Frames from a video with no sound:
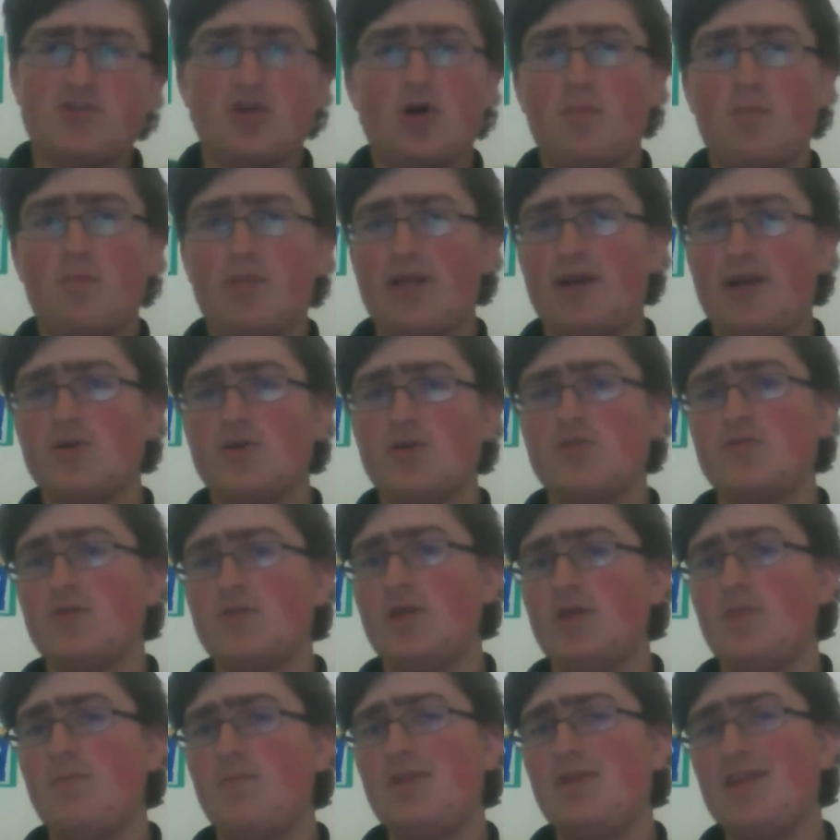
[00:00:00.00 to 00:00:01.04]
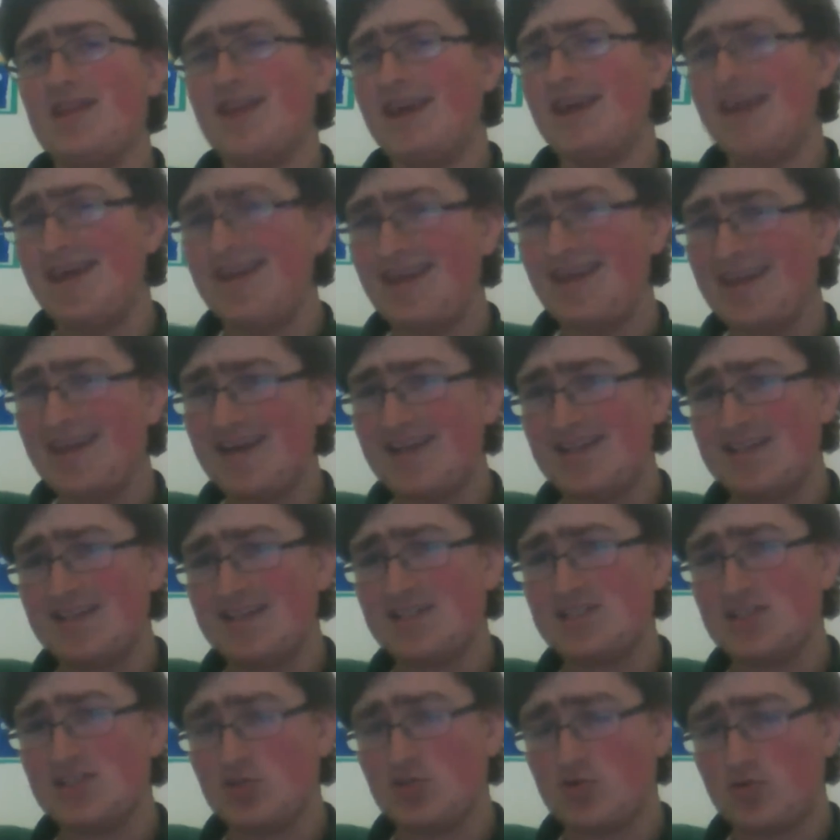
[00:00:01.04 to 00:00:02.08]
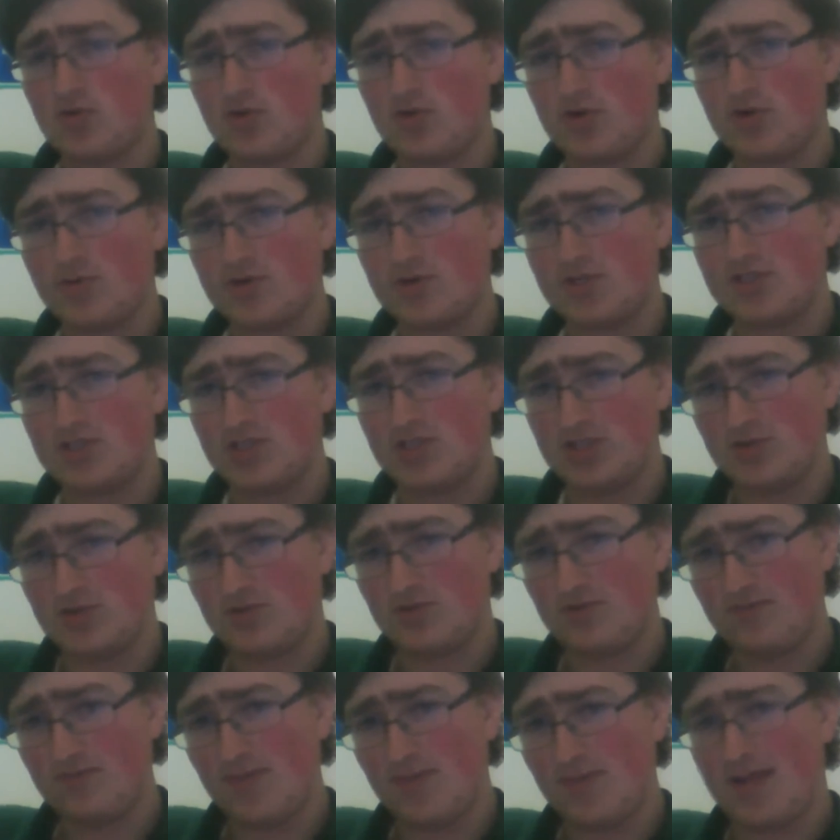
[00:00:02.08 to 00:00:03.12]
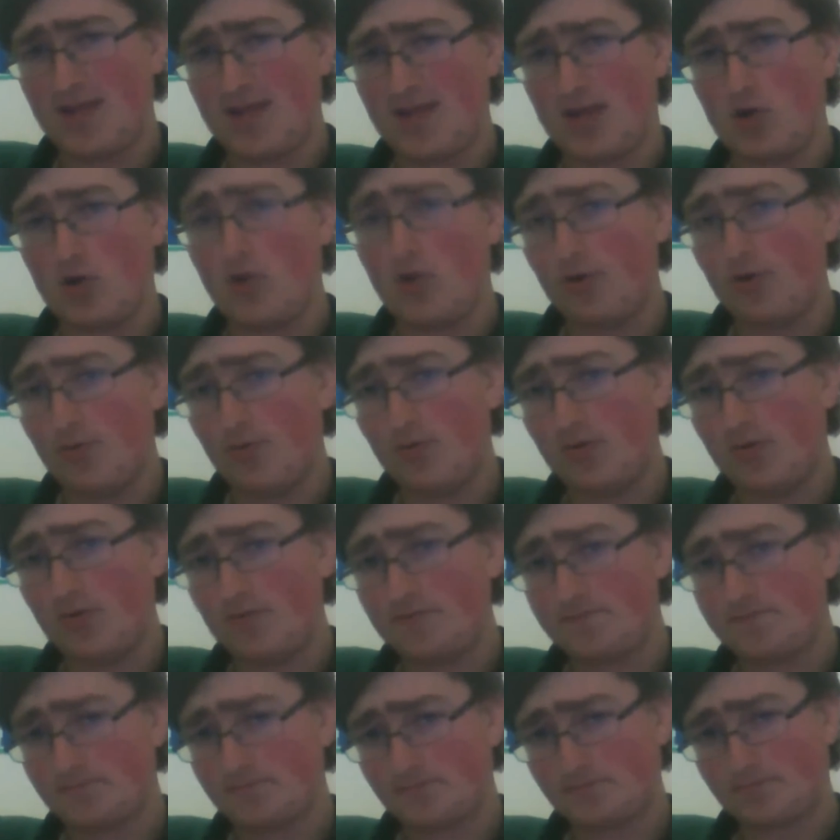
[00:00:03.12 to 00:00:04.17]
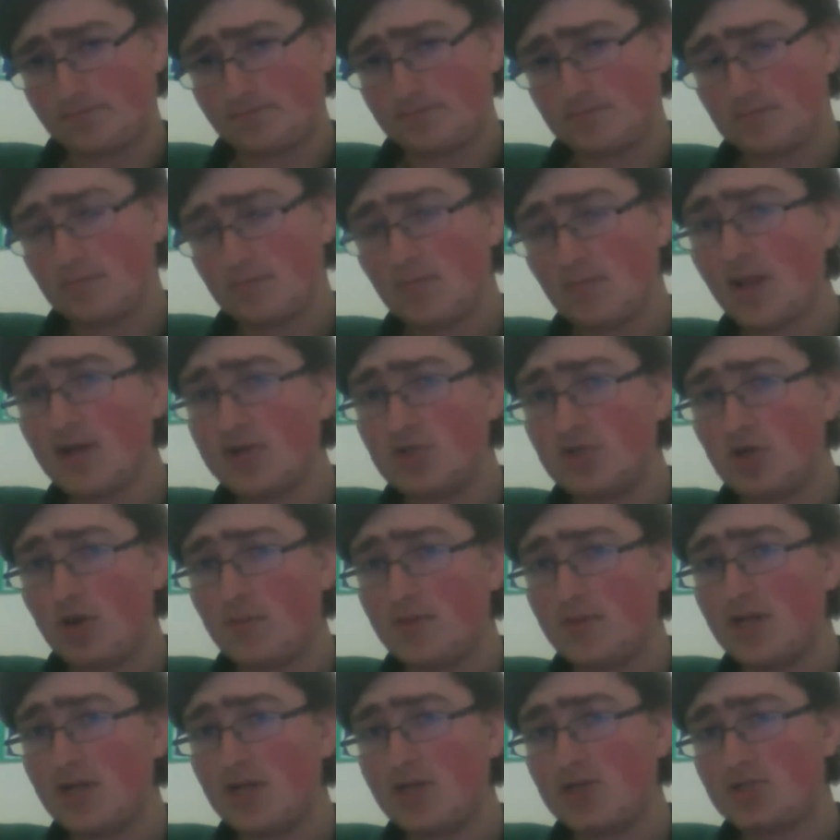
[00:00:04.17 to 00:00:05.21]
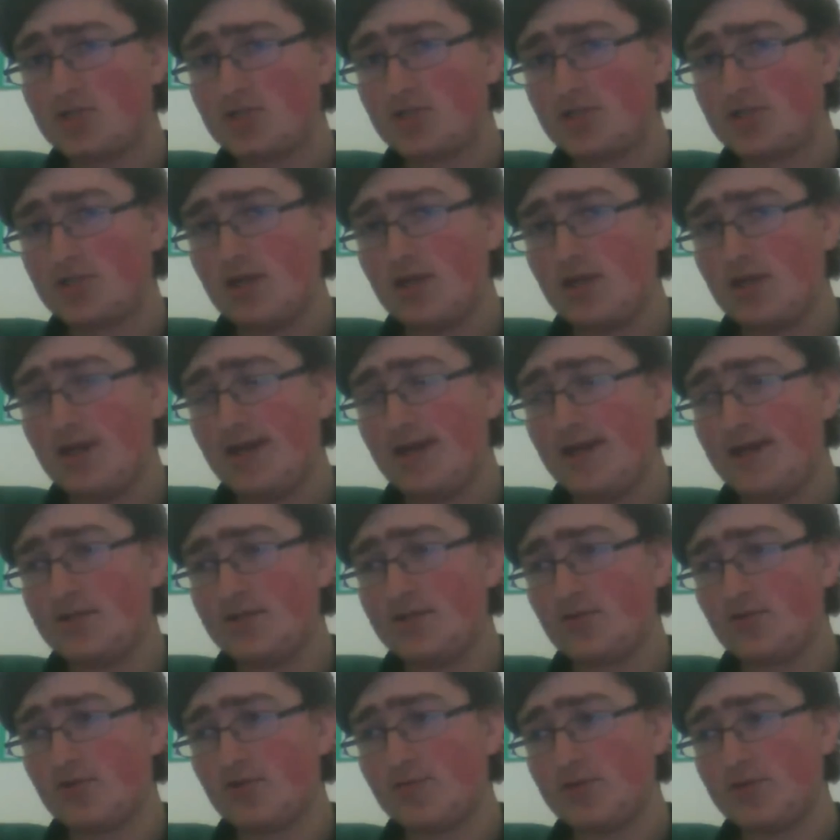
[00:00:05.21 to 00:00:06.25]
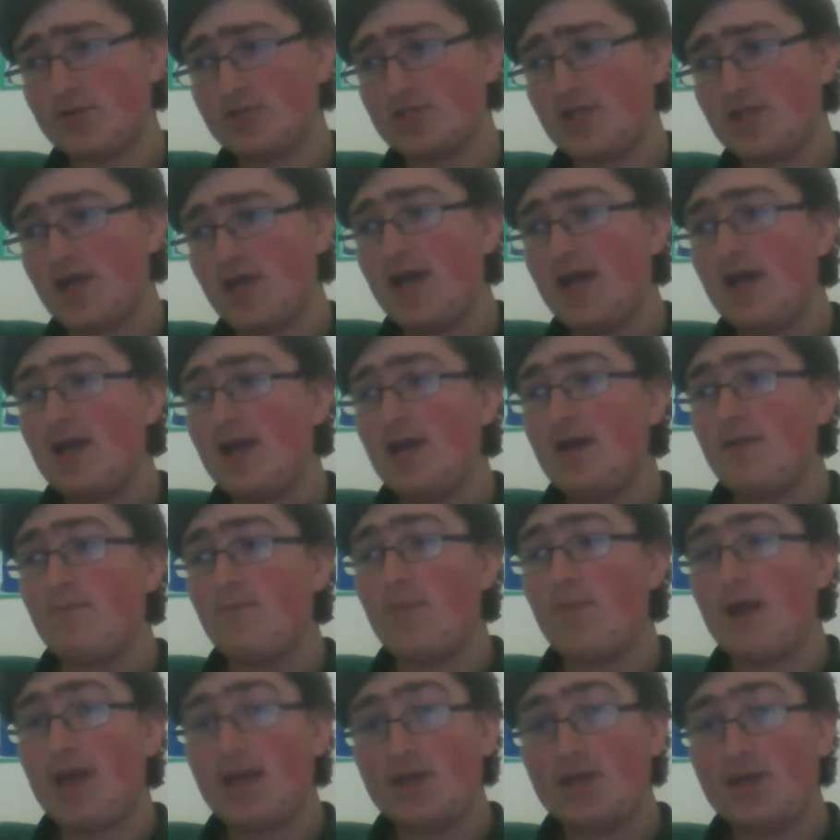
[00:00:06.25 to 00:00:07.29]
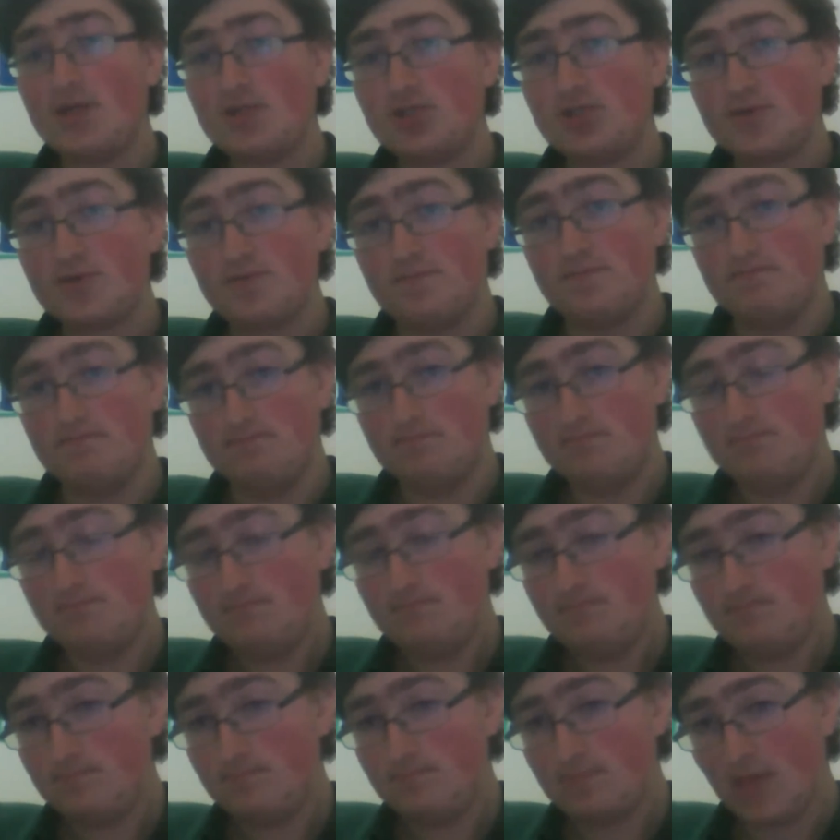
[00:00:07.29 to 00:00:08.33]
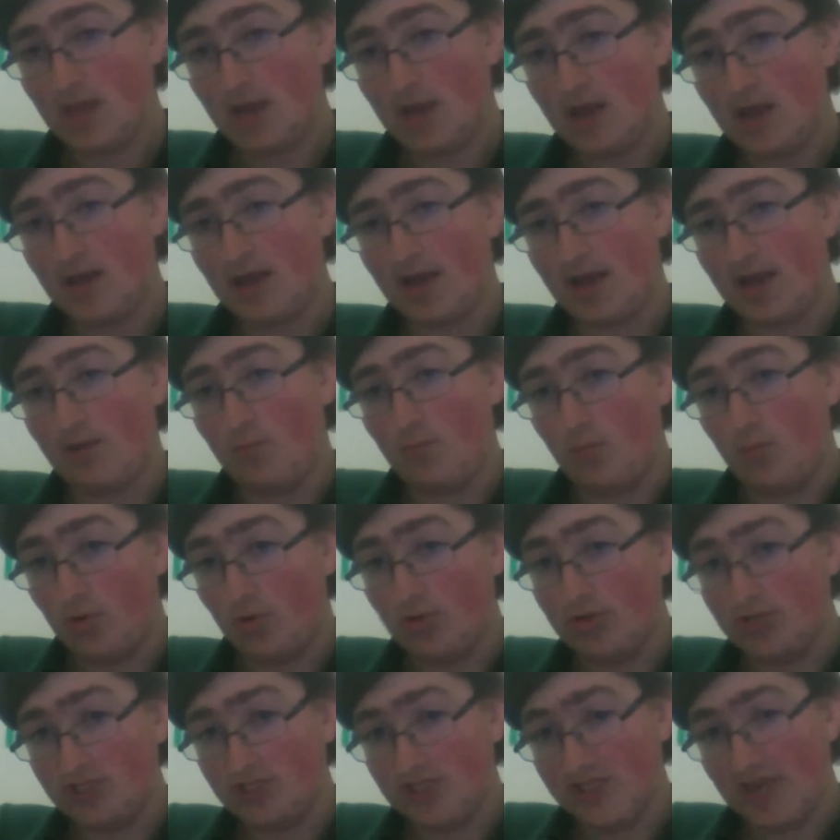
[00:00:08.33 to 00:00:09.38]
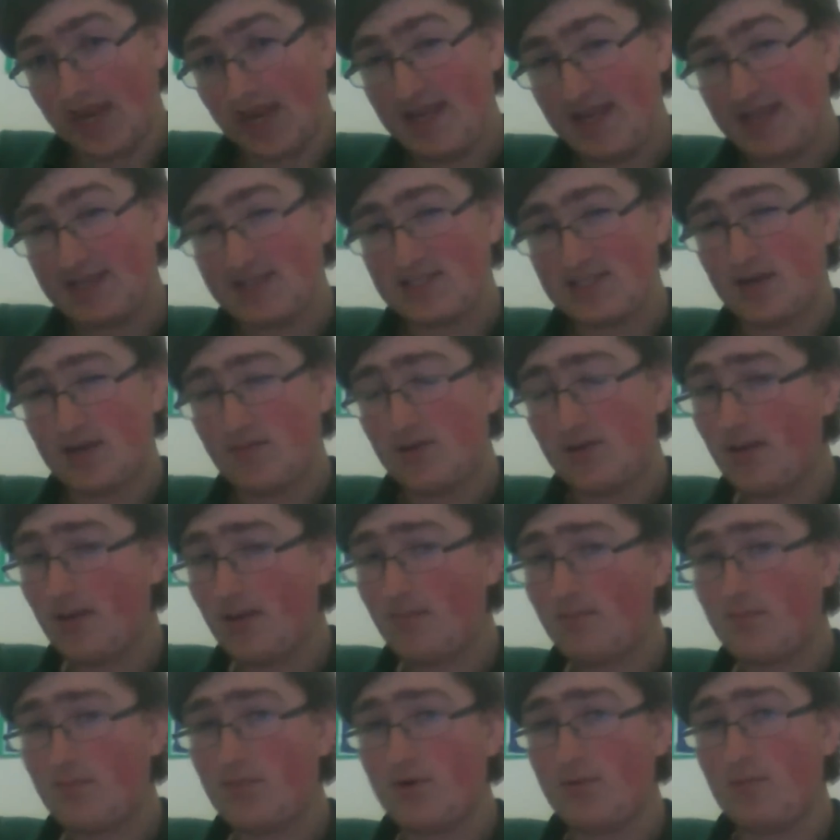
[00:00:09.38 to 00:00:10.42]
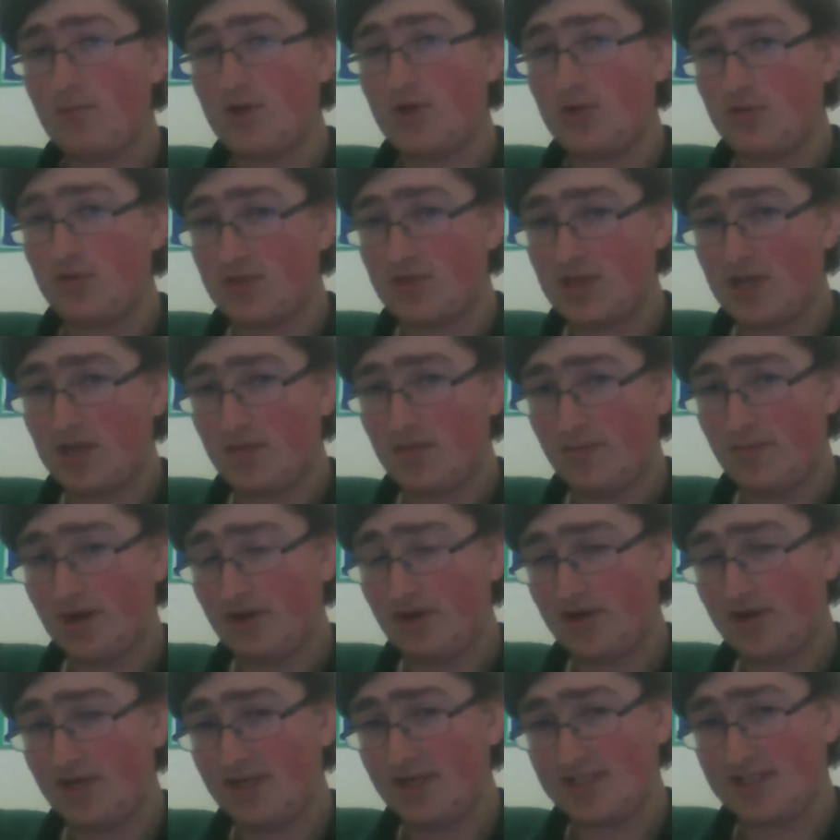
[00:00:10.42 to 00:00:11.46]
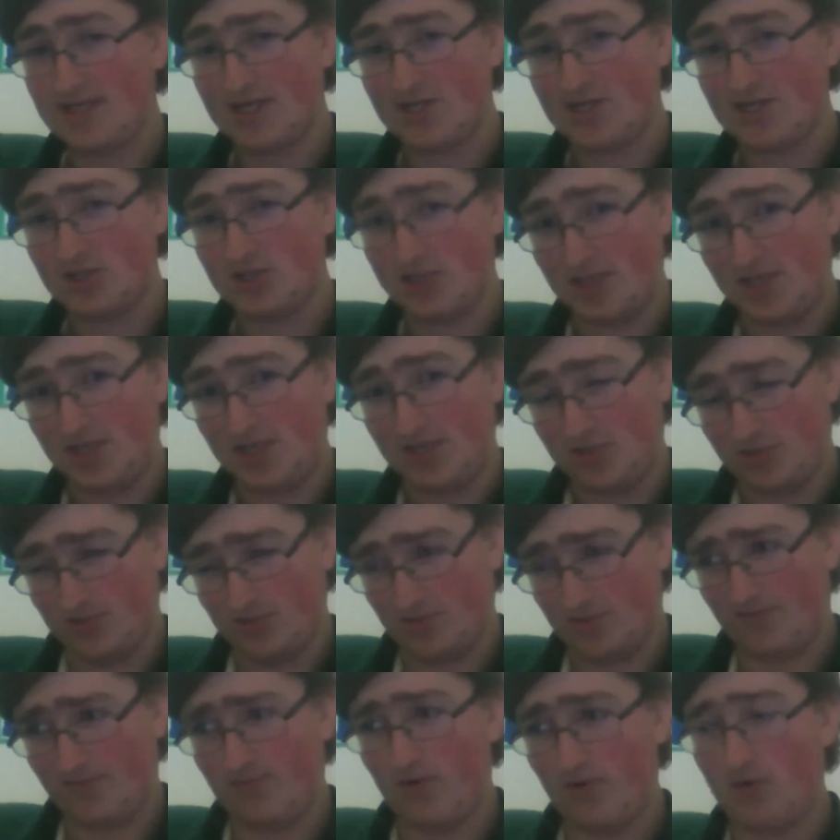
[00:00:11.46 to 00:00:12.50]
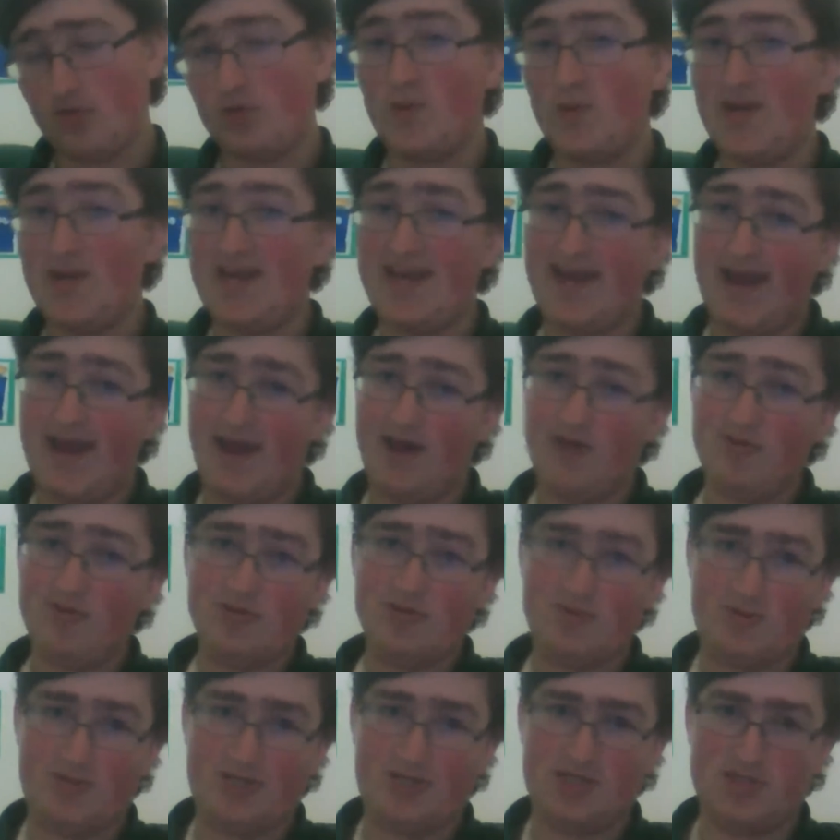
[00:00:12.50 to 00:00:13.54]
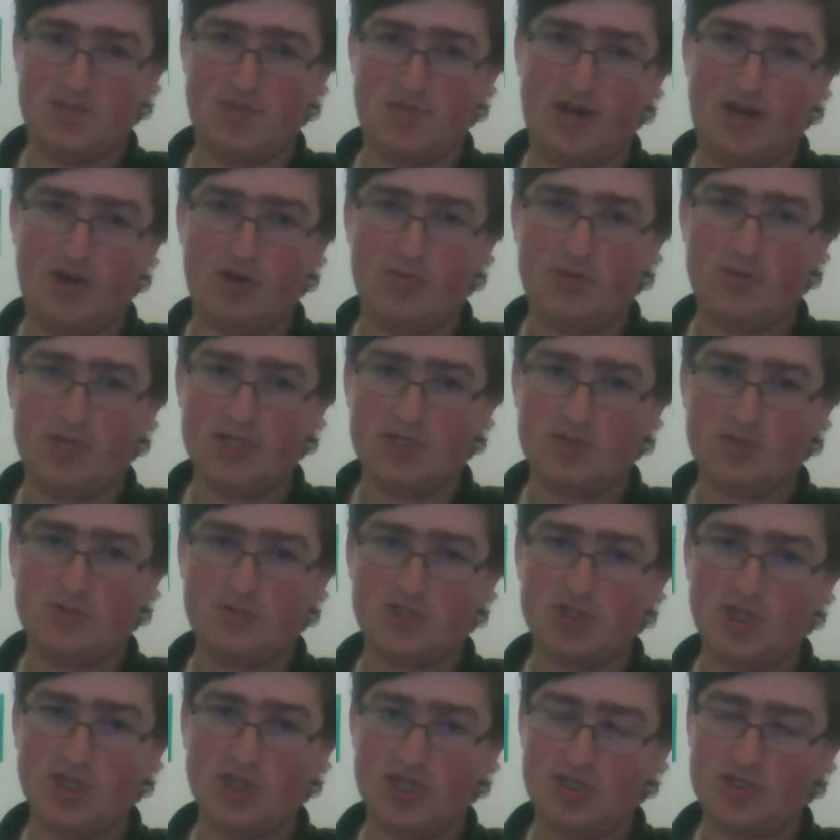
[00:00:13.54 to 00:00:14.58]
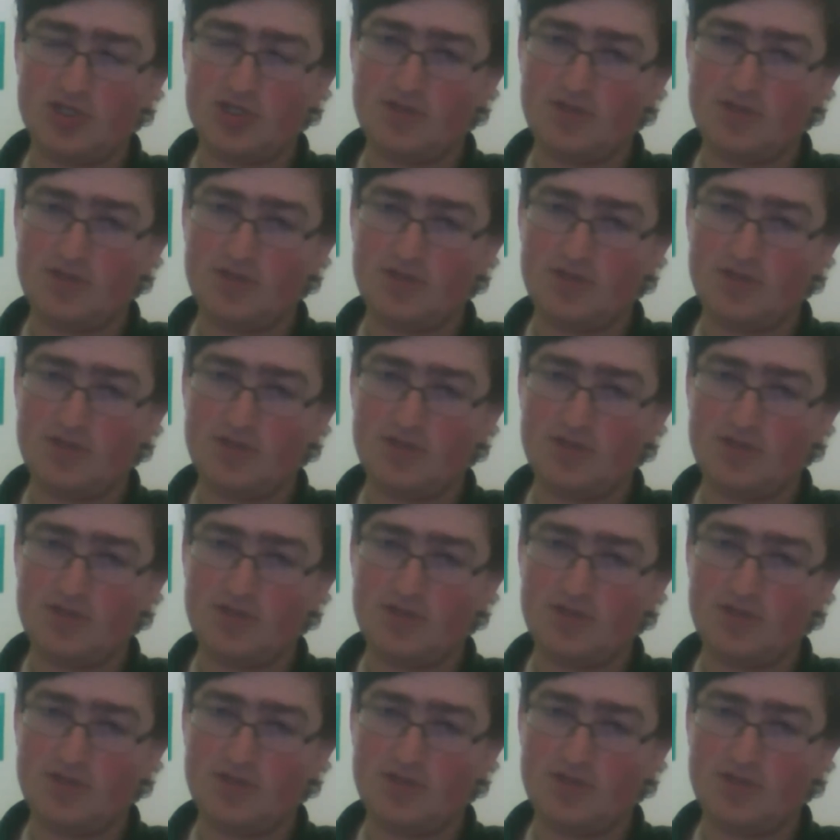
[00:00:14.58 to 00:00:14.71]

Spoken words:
players really playing it, at least in tournaments, to sort of make a notable domination in tournaments. Mage, I would say, is coming up, but when you think about it, it's actually sort of on the way out because Pyroblast was changed.